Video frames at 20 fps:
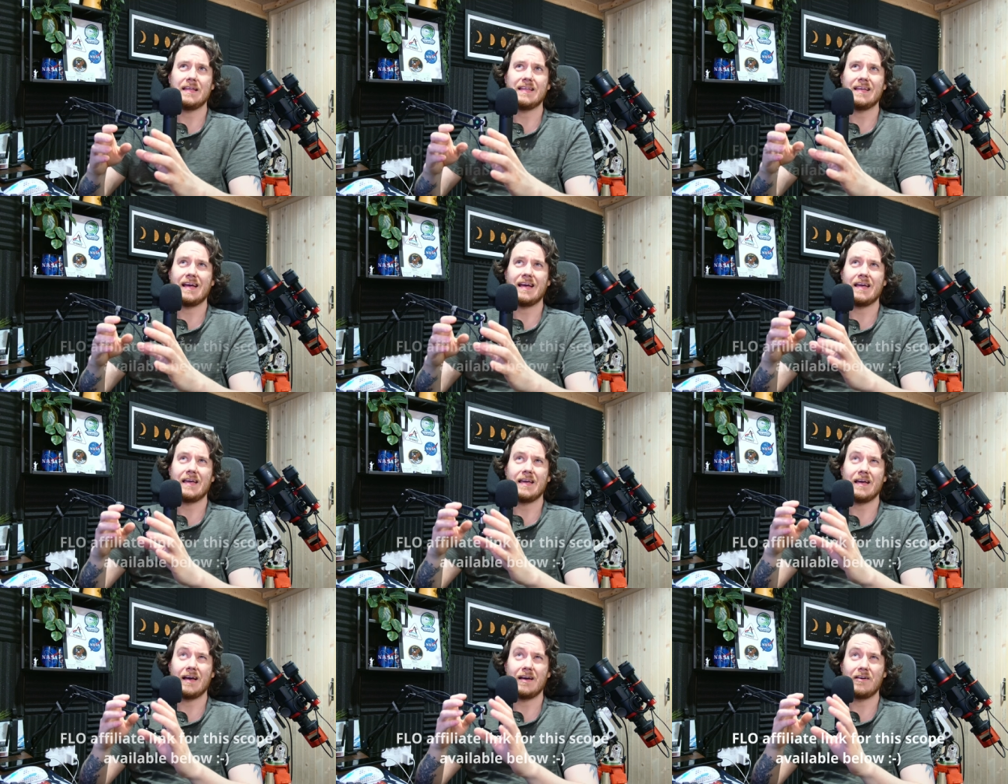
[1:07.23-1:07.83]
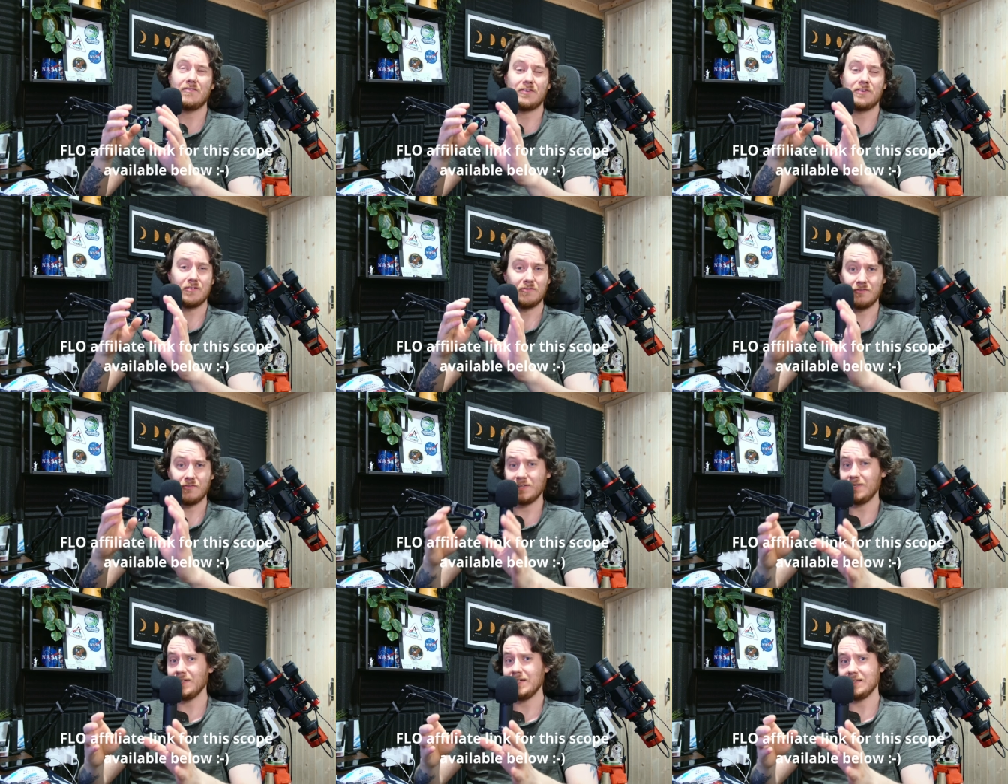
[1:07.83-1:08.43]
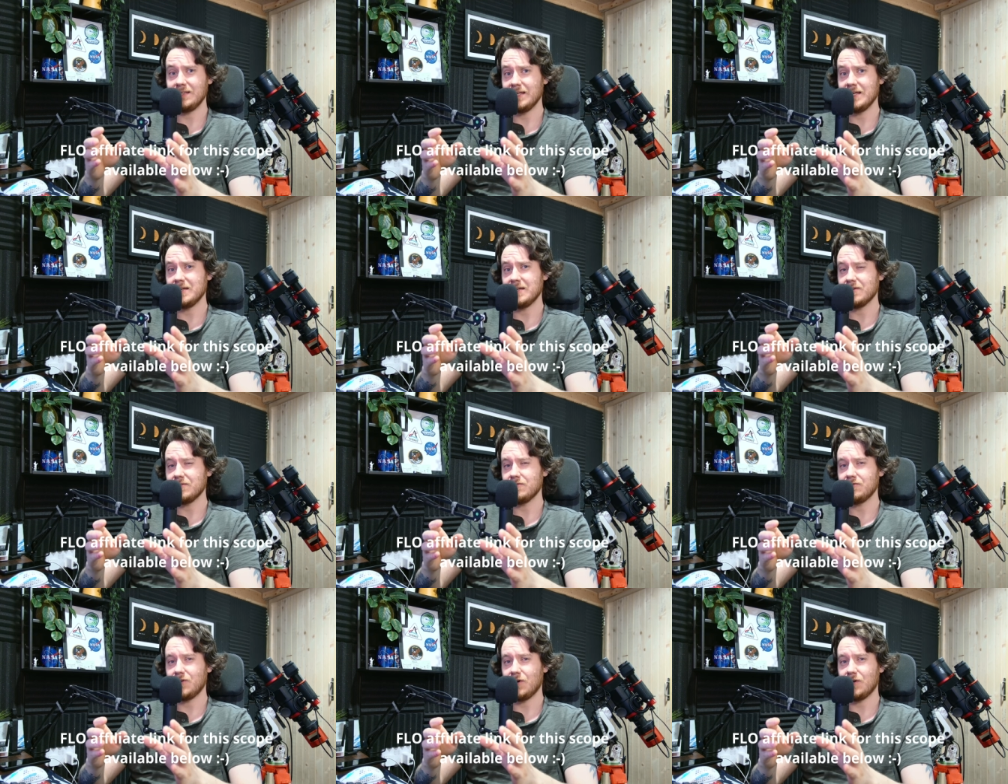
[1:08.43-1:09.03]
I have an affiliate link
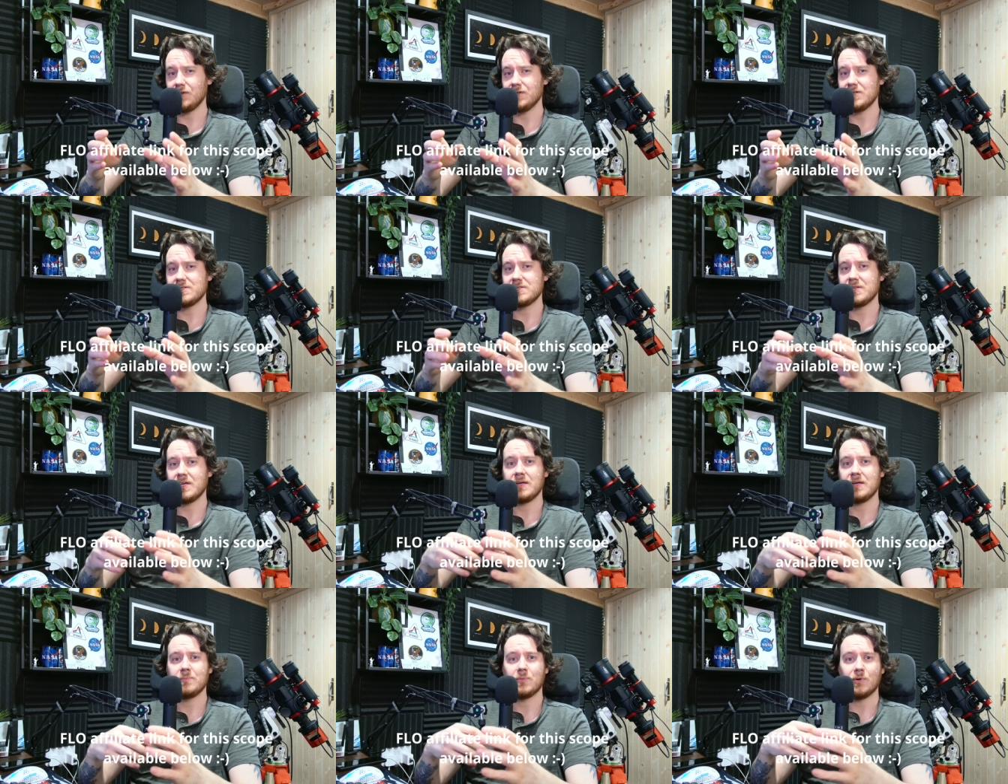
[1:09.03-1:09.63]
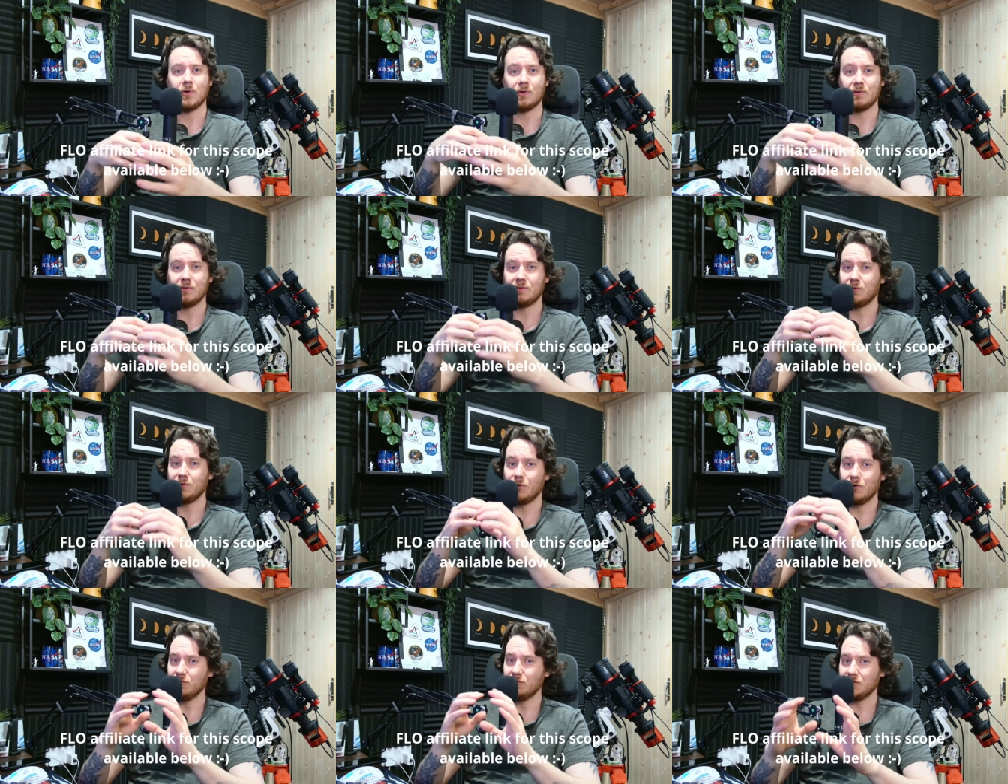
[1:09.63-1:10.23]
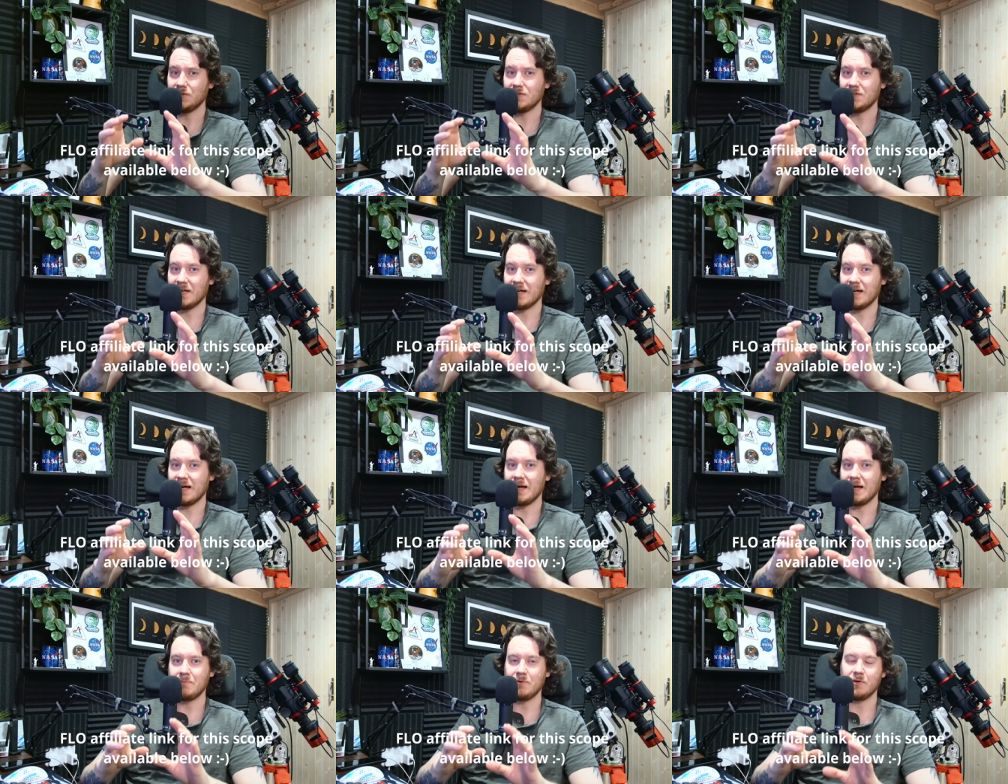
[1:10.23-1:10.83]
for this thing, but other than
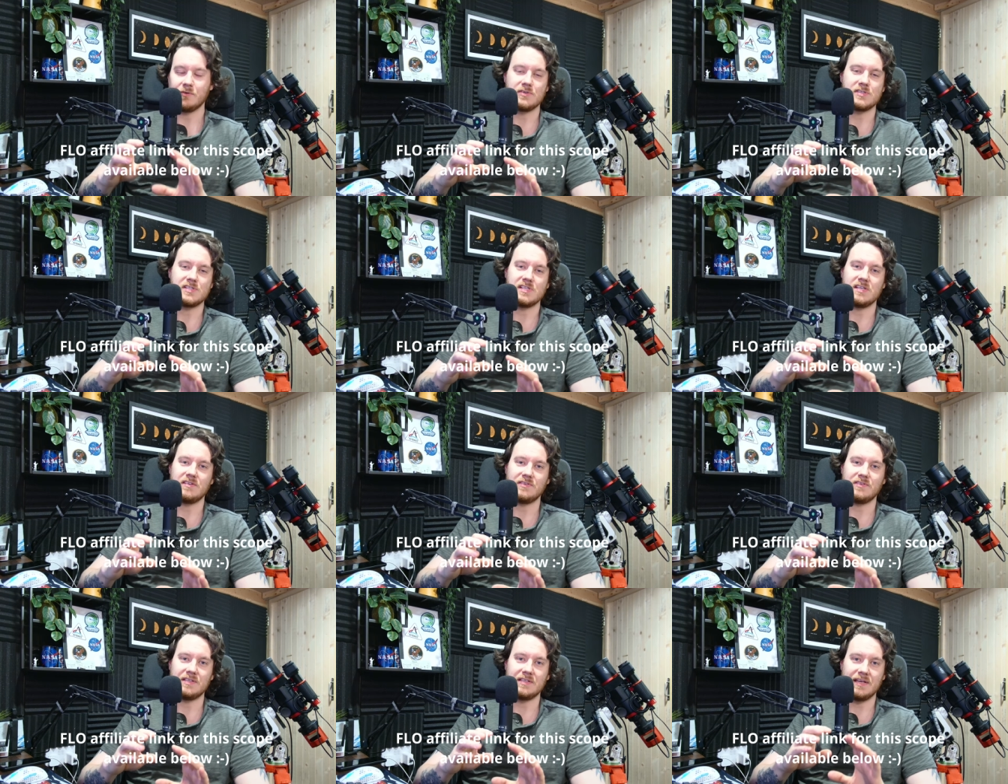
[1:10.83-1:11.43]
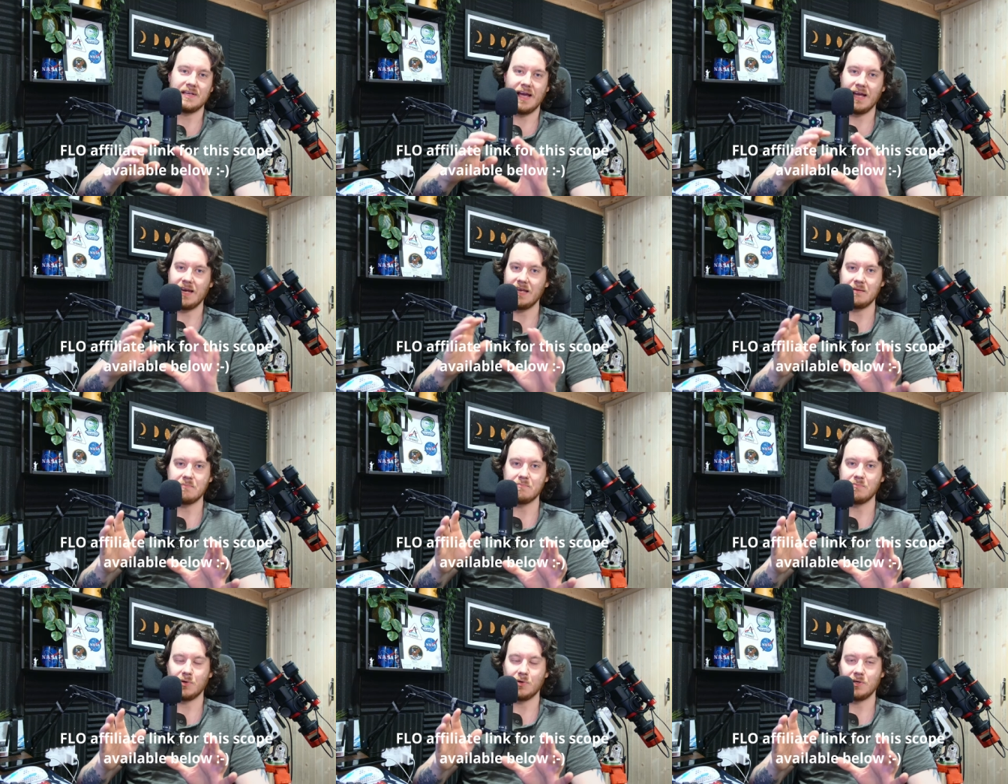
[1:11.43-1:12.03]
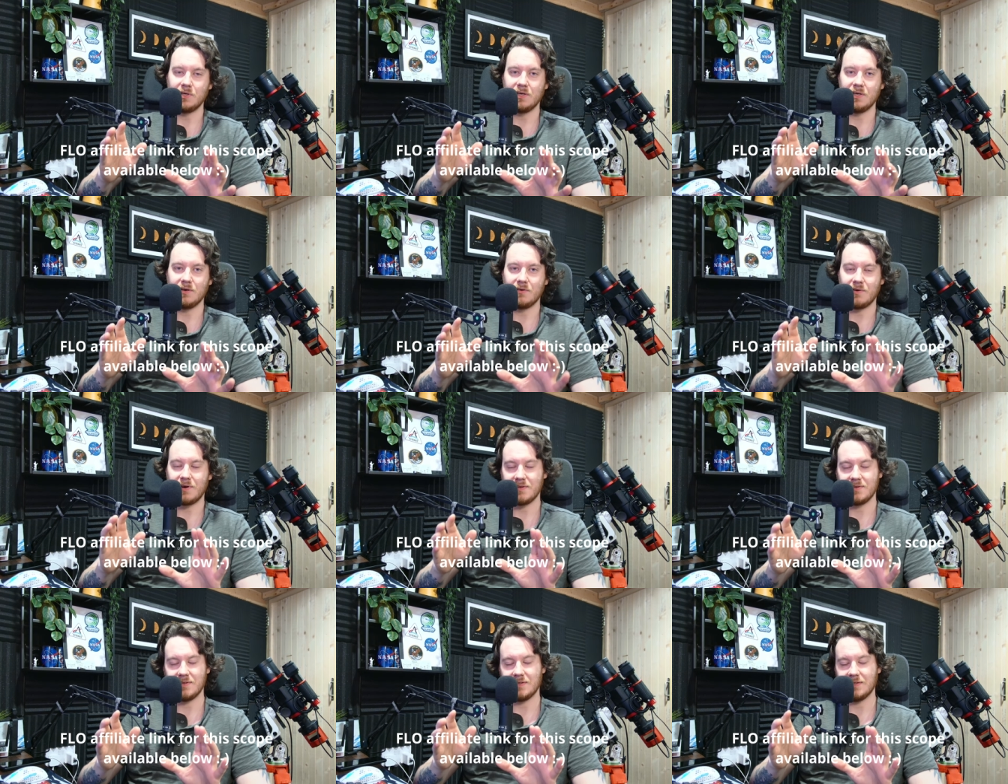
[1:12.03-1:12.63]
that, I'm not receiving any money or
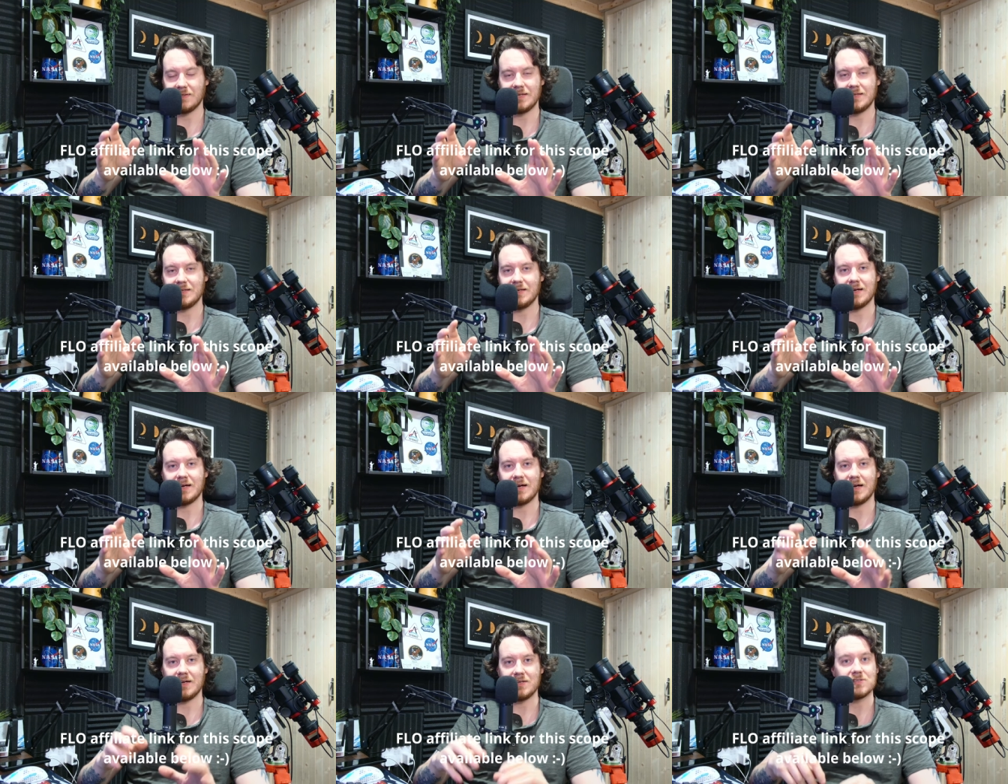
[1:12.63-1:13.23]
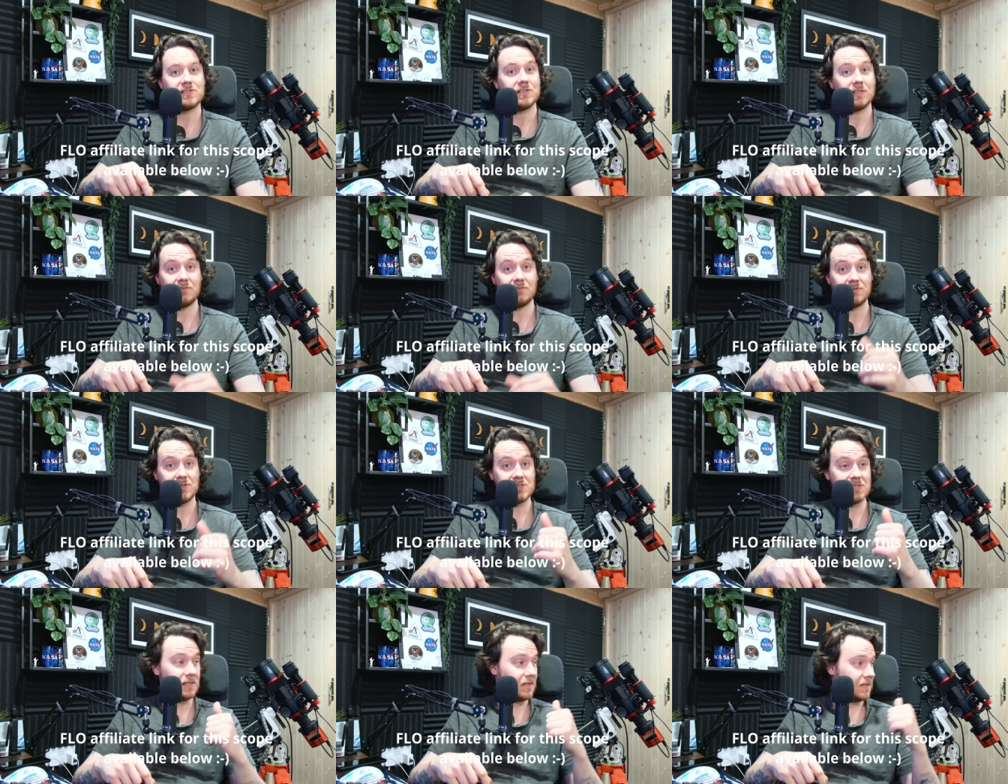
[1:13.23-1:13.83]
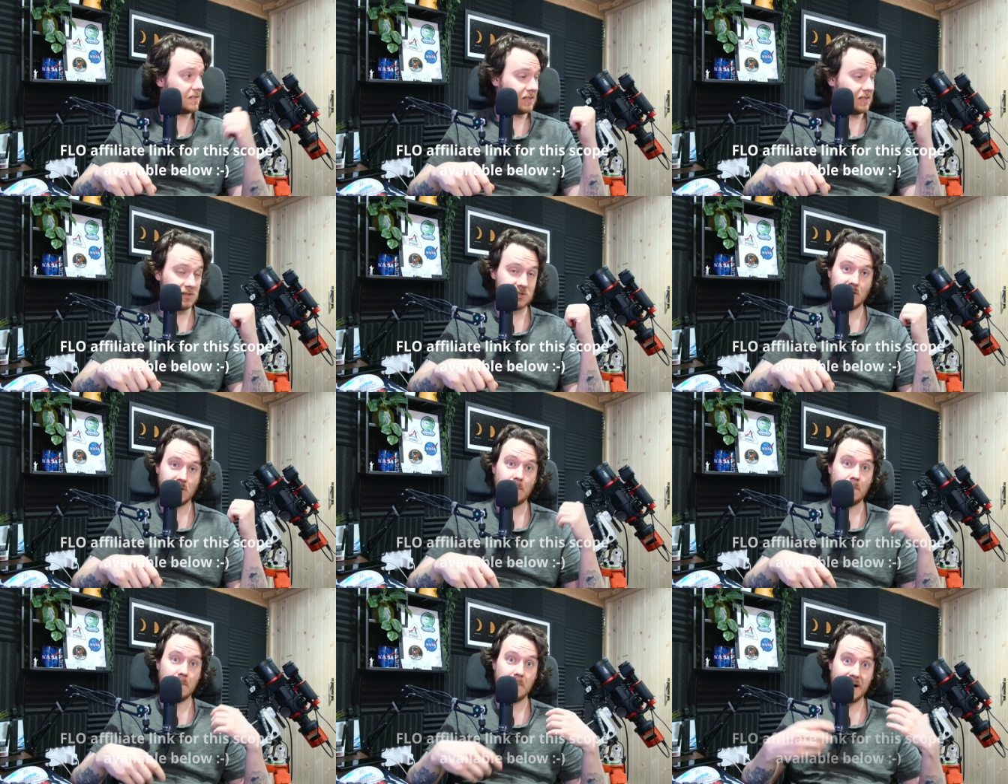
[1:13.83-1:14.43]
anything like that. I still have to send the
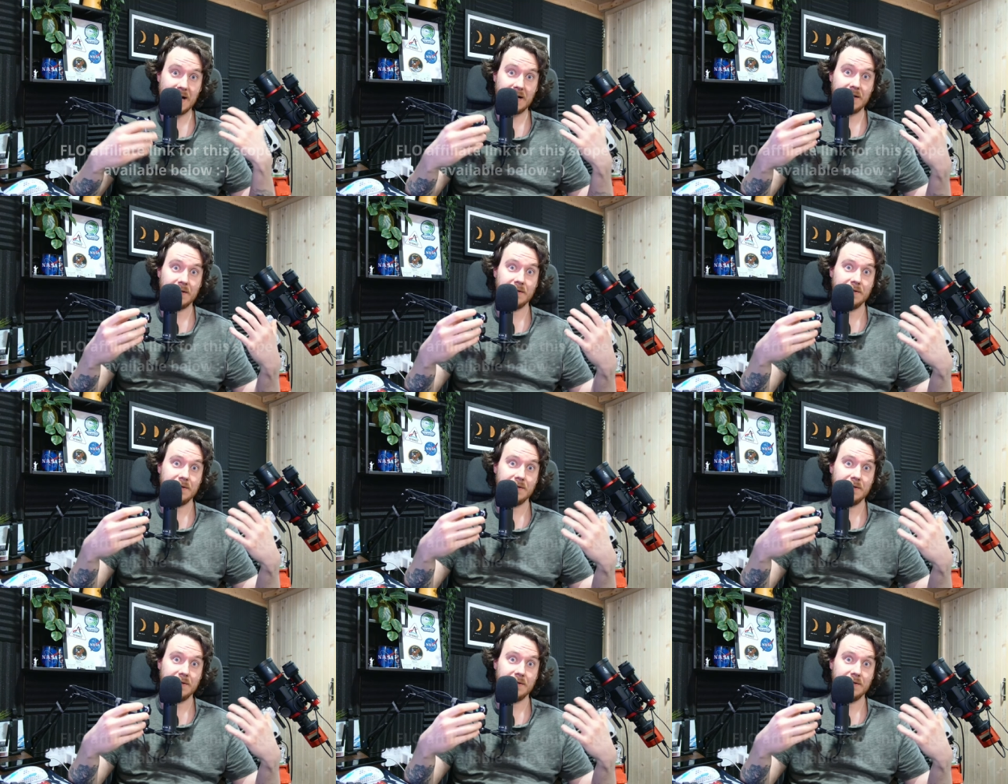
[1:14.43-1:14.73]
telescope back